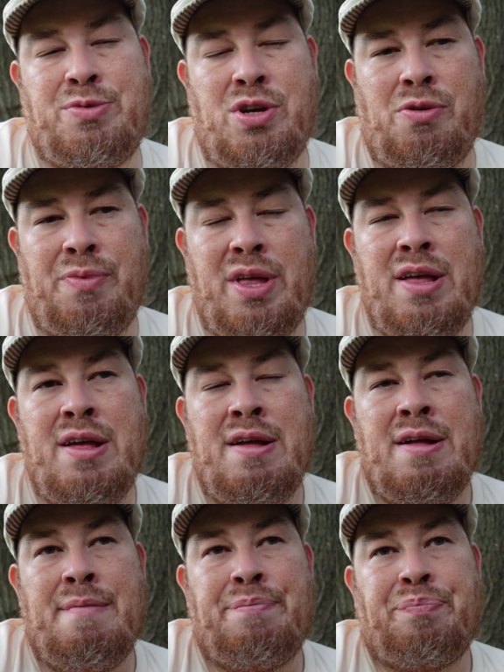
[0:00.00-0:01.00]
So
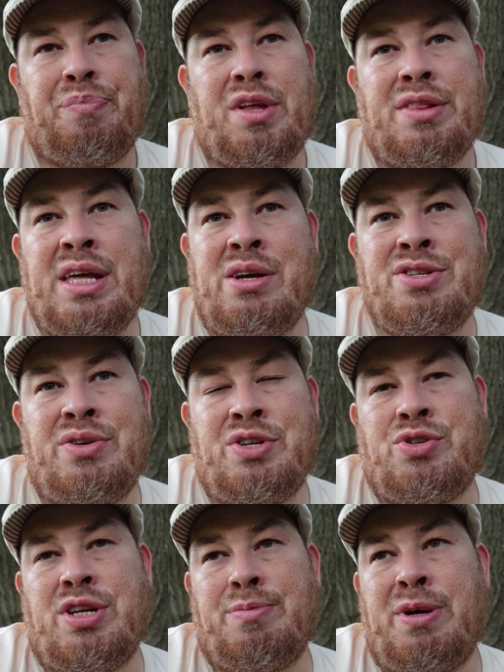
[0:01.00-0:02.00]
that was all
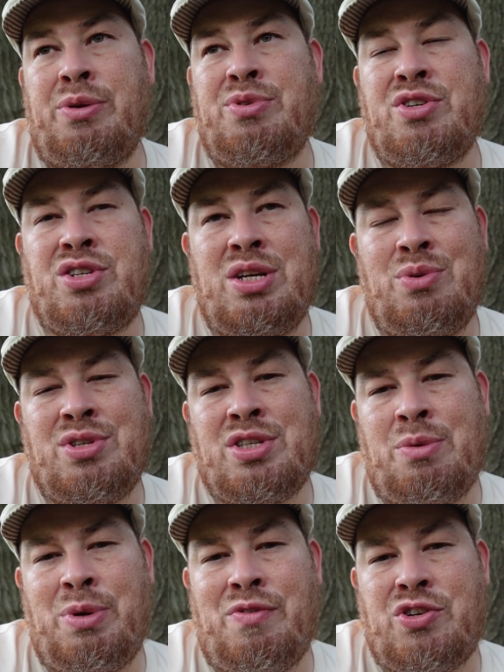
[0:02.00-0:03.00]
interesting, but it was a, it was
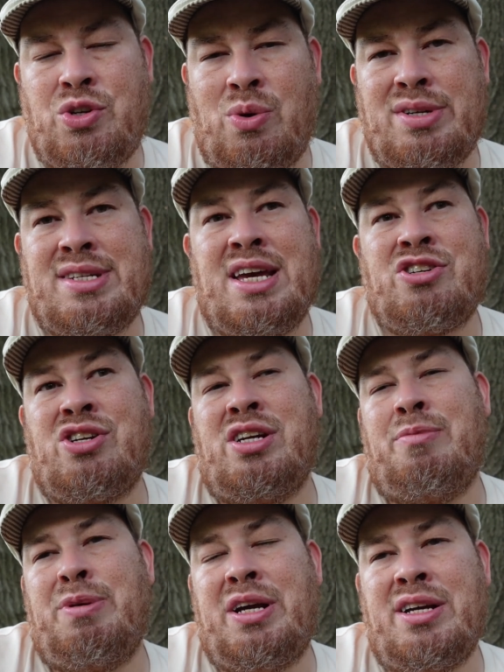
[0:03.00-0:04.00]
somewhat of a short session,
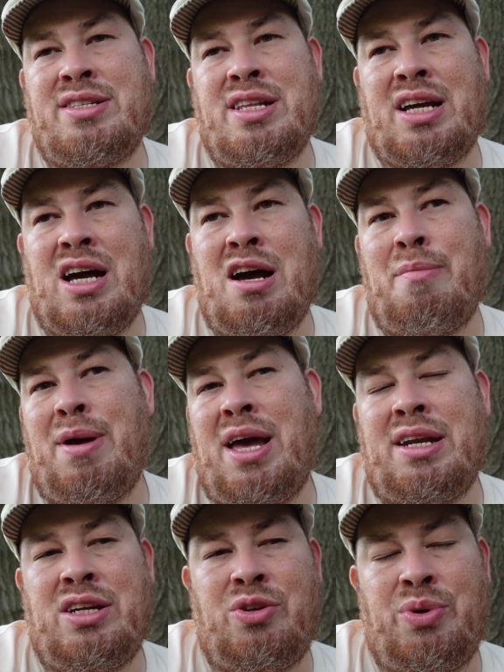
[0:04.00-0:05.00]
and because of the
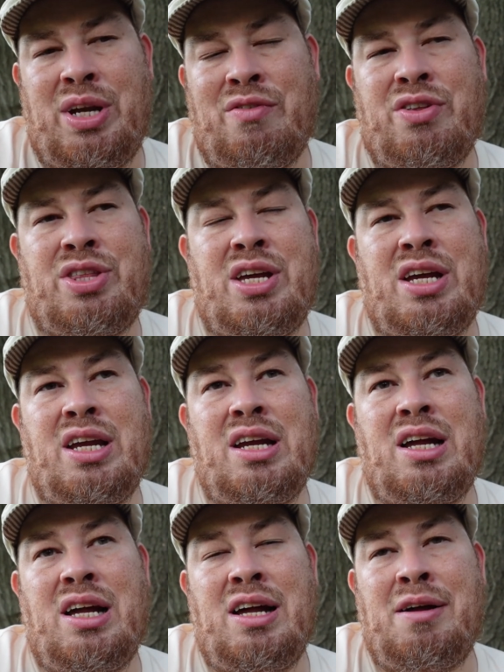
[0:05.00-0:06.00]
combat and doing everything,
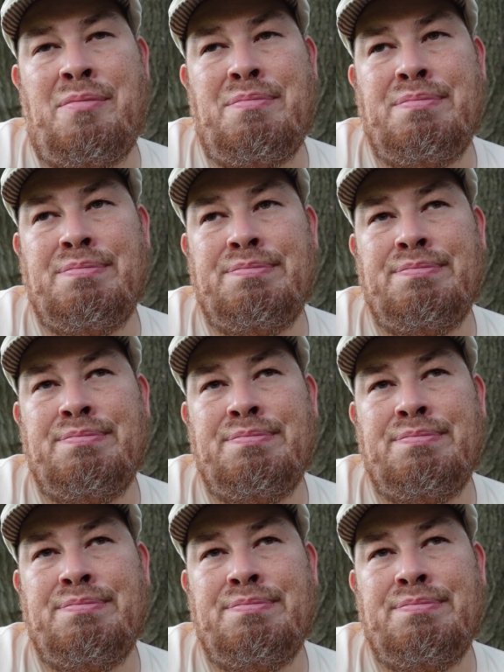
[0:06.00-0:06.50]
um,